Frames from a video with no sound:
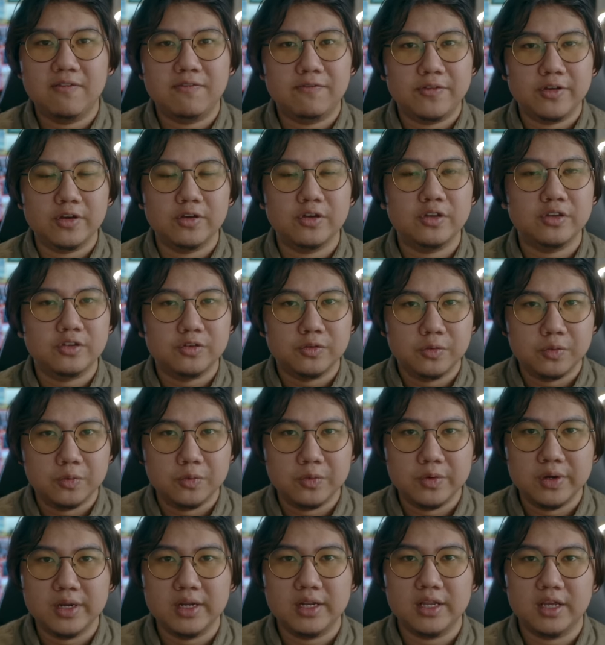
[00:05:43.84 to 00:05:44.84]
of field is
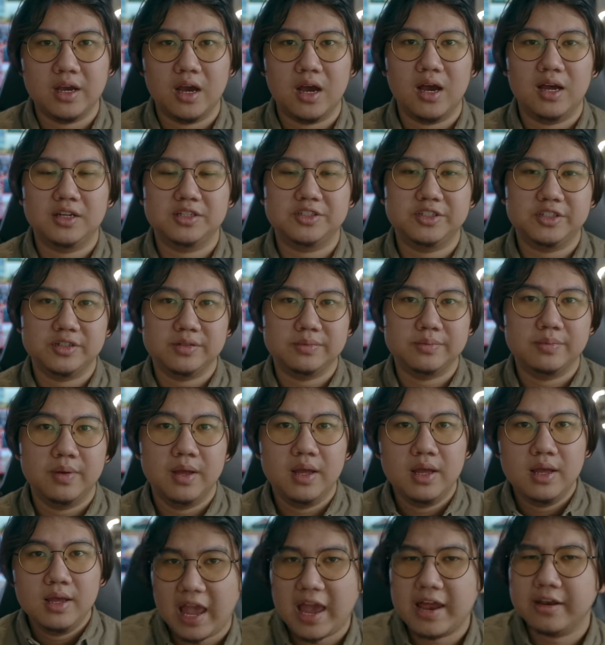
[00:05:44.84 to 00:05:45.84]
really awesome
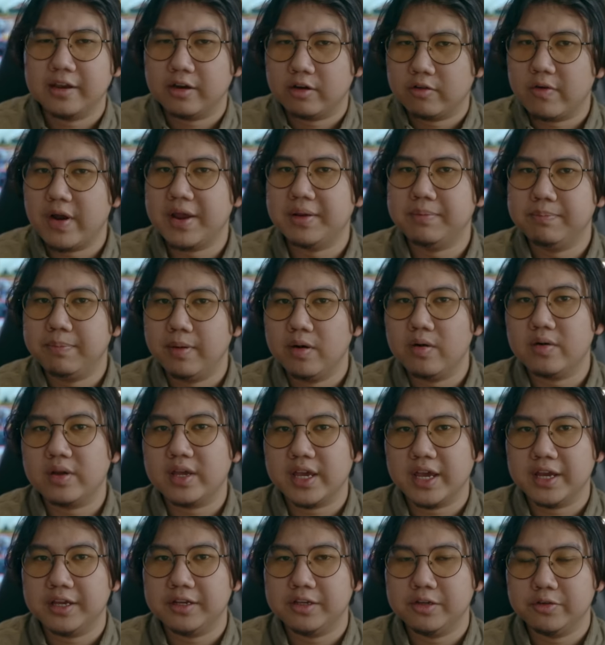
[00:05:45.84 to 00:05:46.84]
and a great
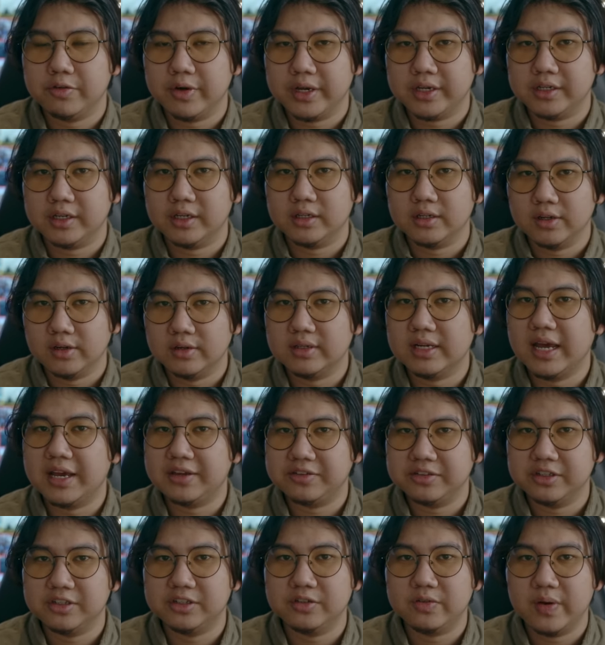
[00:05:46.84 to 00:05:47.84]
bokeh during the low
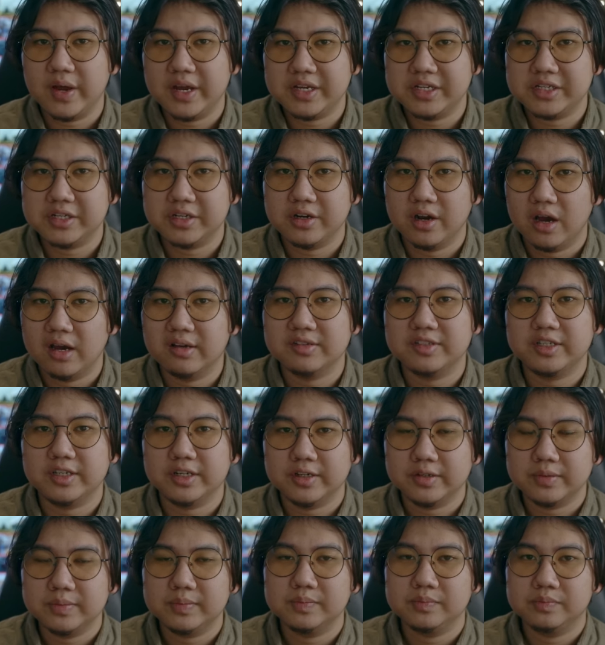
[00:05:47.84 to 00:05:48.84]
light situation
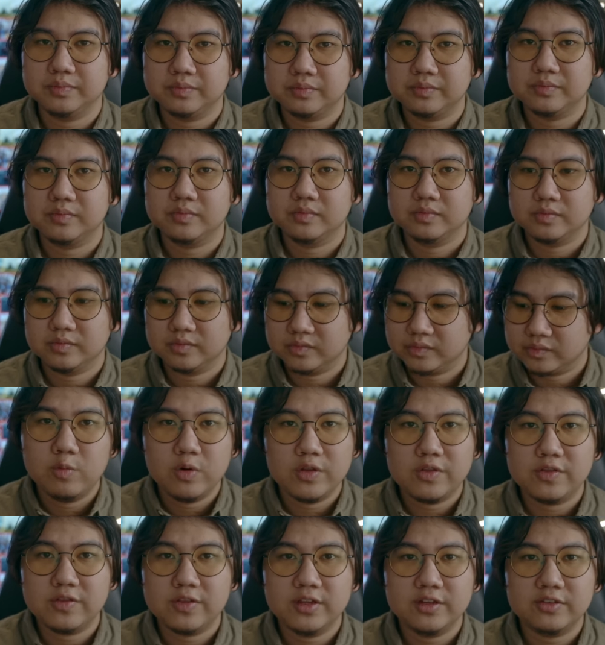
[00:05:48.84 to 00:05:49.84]
also.
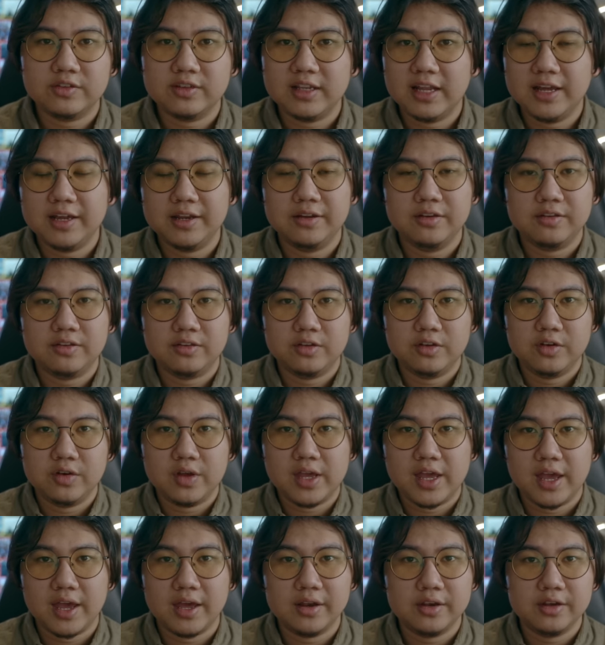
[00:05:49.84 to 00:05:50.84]
With this lens, you
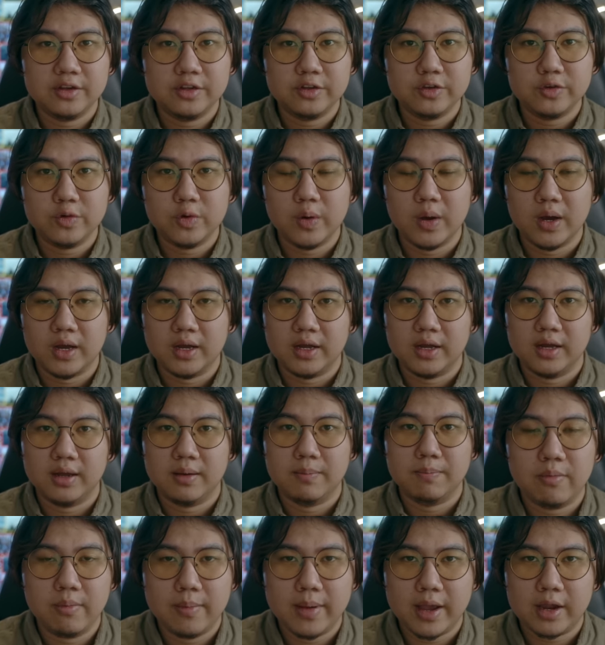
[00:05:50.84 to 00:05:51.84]
can do
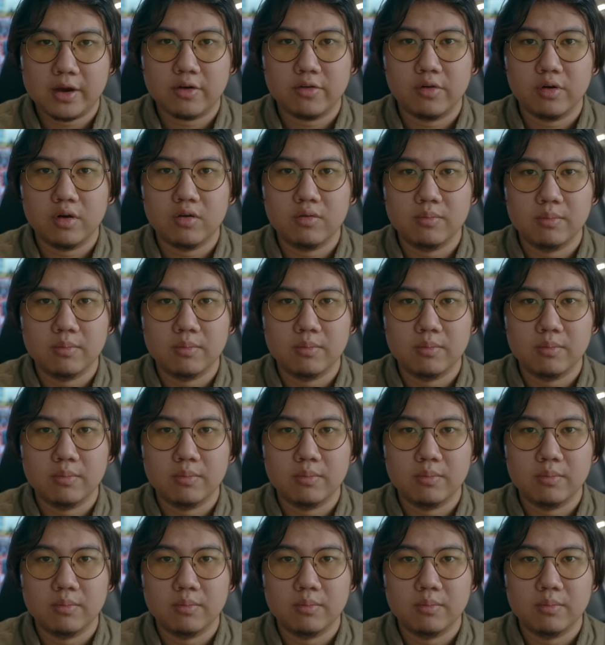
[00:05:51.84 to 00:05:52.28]
a macro